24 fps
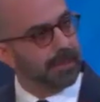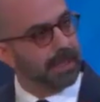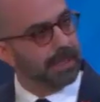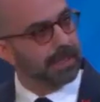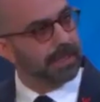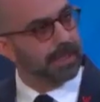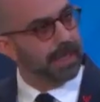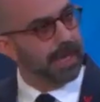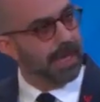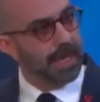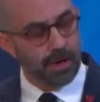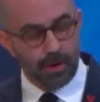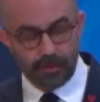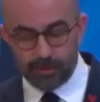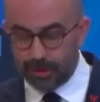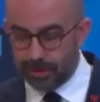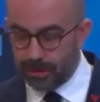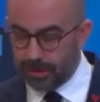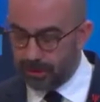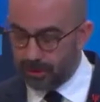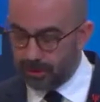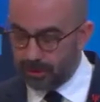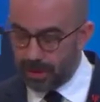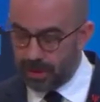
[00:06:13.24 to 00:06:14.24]
Today, over
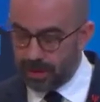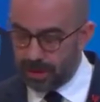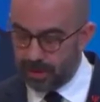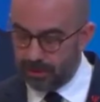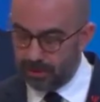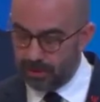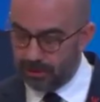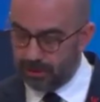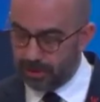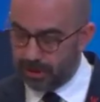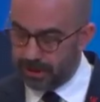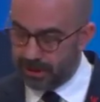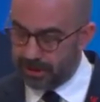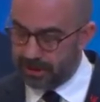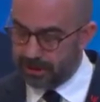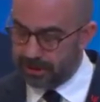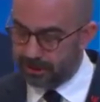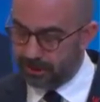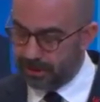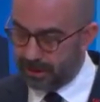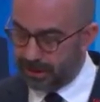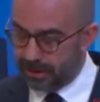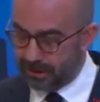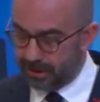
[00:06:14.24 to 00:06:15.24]
300
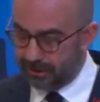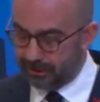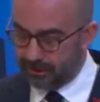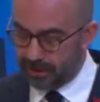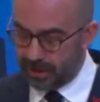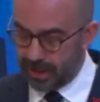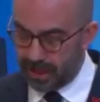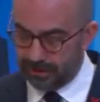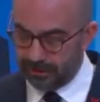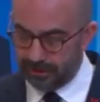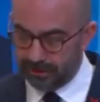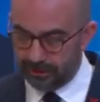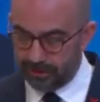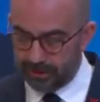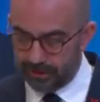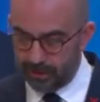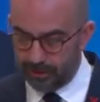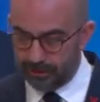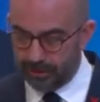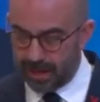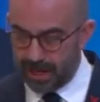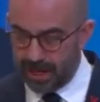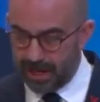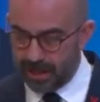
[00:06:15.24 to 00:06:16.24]
participants have traveled from
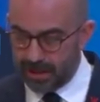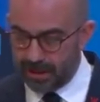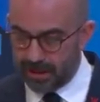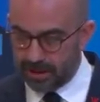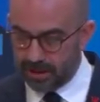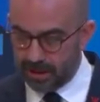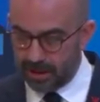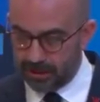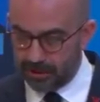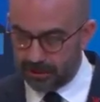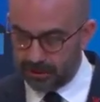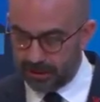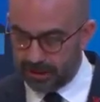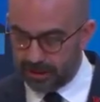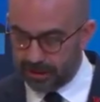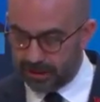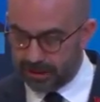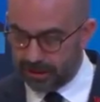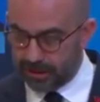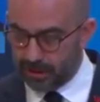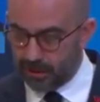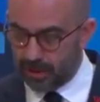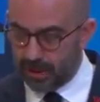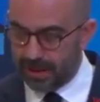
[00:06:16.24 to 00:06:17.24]
over 80 countries
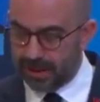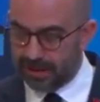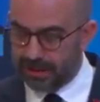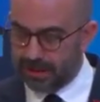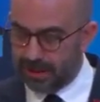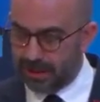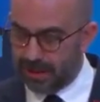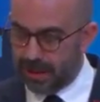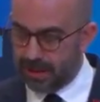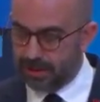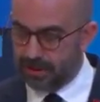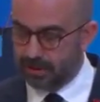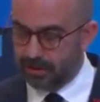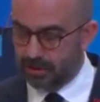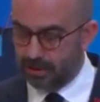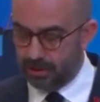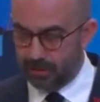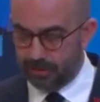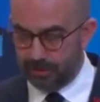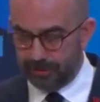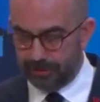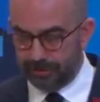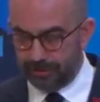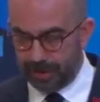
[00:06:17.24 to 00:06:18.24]
to join a select
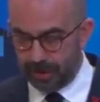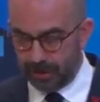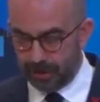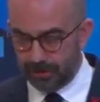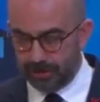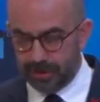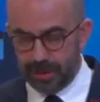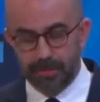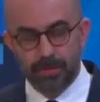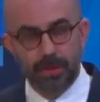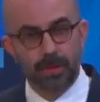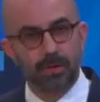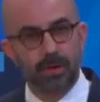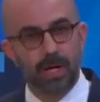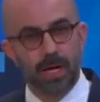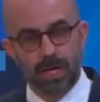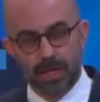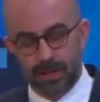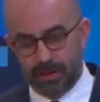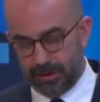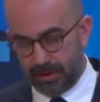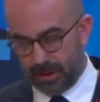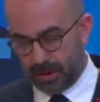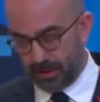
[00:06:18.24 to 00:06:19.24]
group of fellow
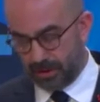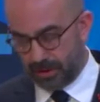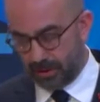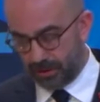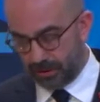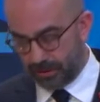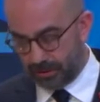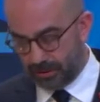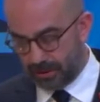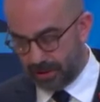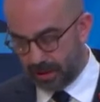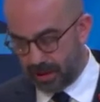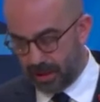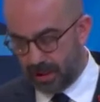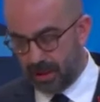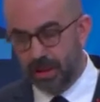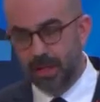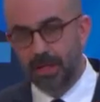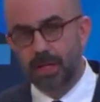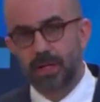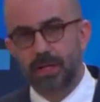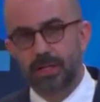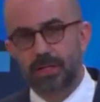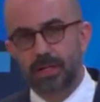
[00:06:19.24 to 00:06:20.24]
democratic thinkers
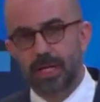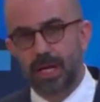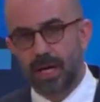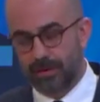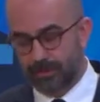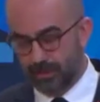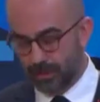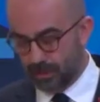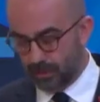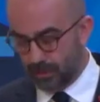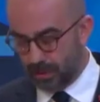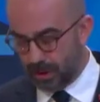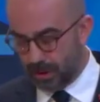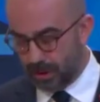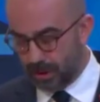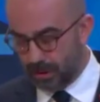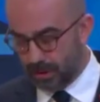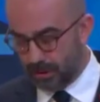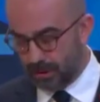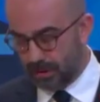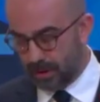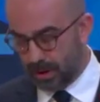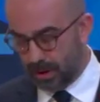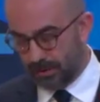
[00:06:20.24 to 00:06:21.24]
to have a
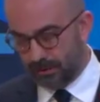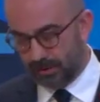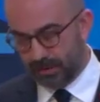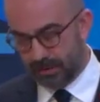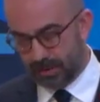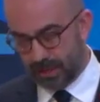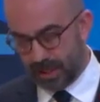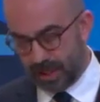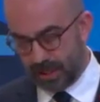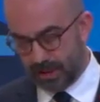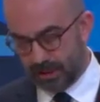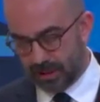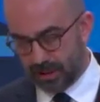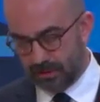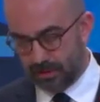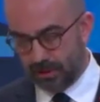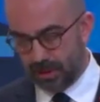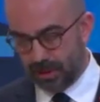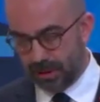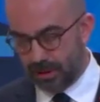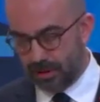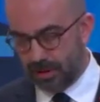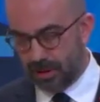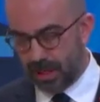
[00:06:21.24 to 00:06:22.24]
real conversation
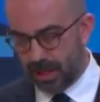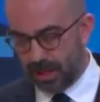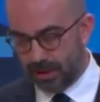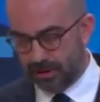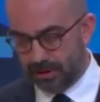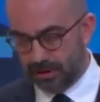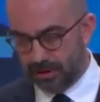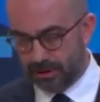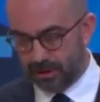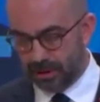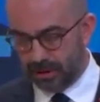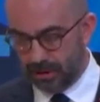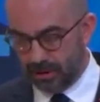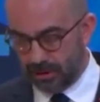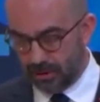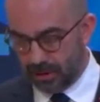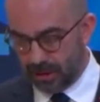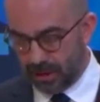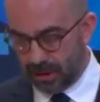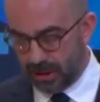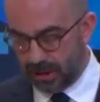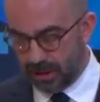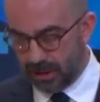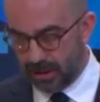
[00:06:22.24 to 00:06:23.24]
about international
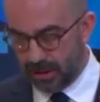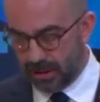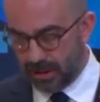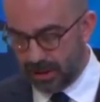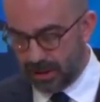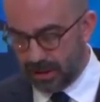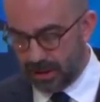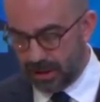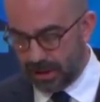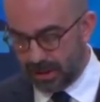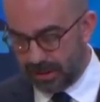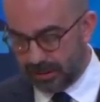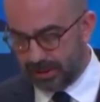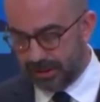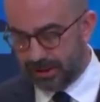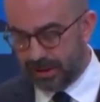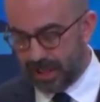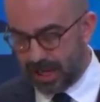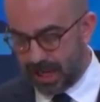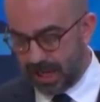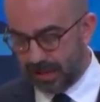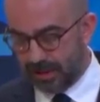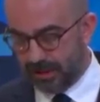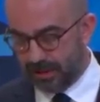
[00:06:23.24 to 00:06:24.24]
security and the
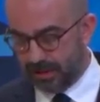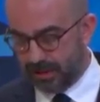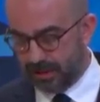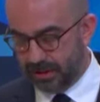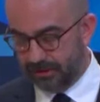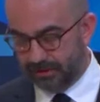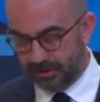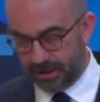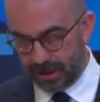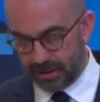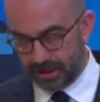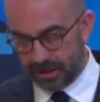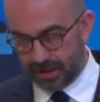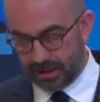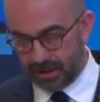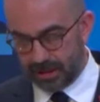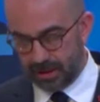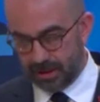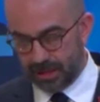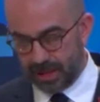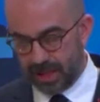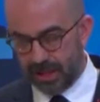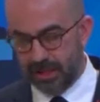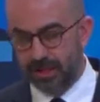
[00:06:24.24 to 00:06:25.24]
challenges facing
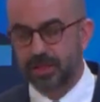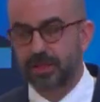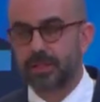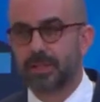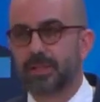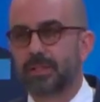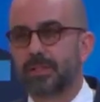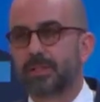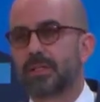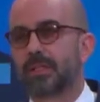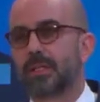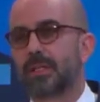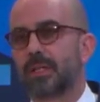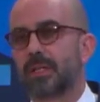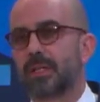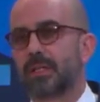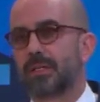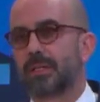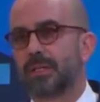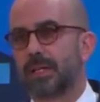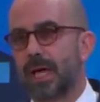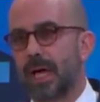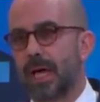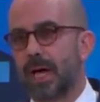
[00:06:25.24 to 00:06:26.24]
our nations
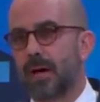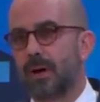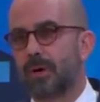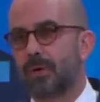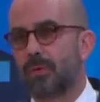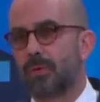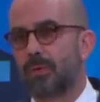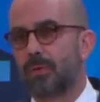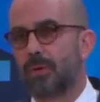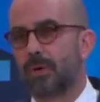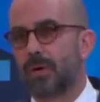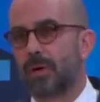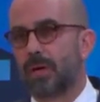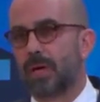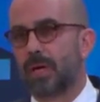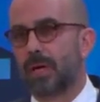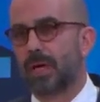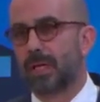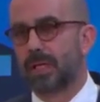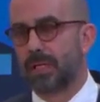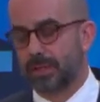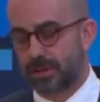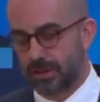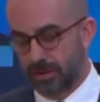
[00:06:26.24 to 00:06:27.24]
now
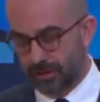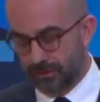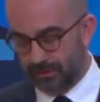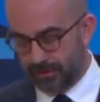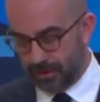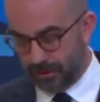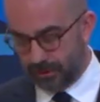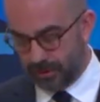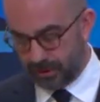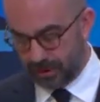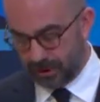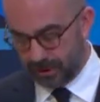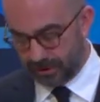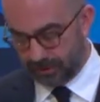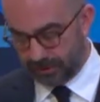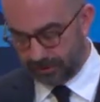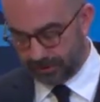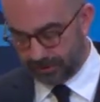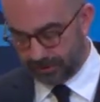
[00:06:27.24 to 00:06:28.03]
and into the future.